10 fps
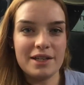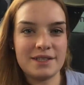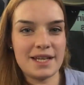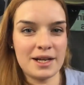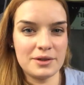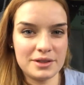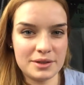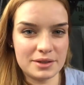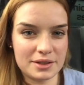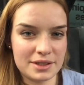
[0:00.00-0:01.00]
The
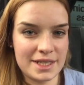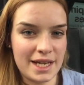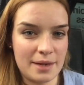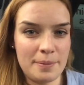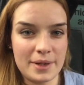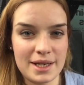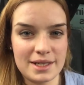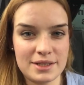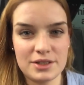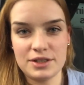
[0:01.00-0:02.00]
second tip
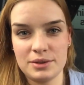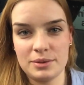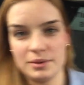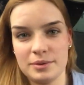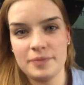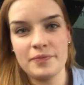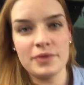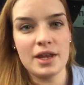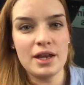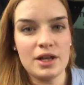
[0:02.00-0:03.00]
is to
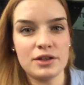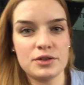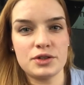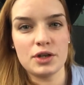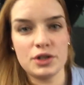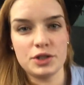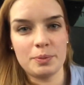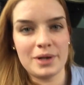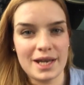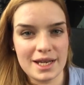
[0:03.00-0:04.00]
search a
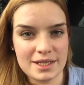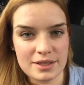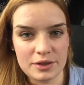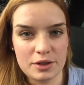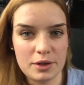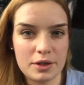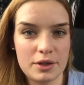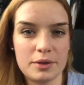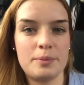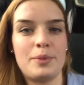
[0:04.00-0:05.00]
place on
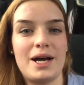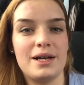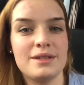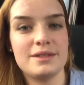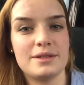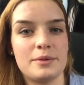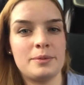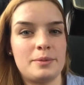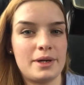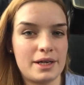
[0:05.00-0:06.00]
the bus
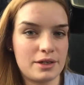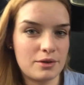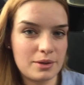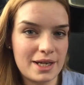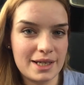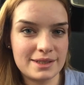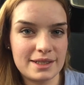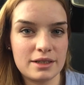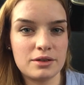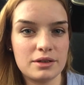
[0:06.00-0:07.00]
where your legs
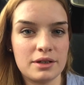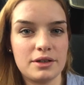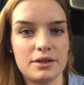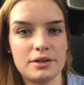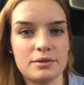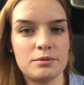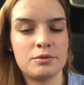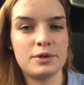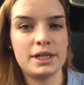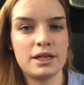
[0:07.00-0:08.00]
are
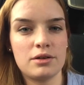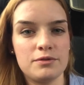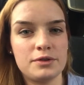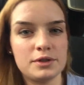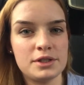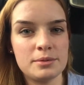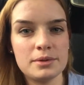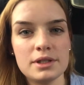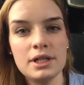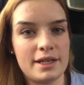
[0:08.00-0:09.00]
really
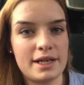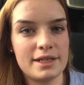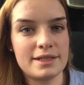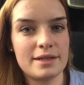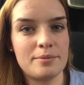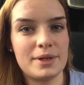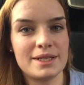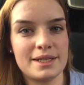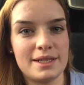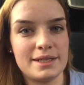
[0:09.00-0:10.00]
comfortable. There are some
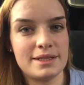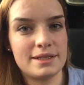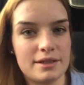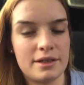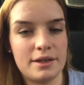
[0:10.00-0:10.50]
buses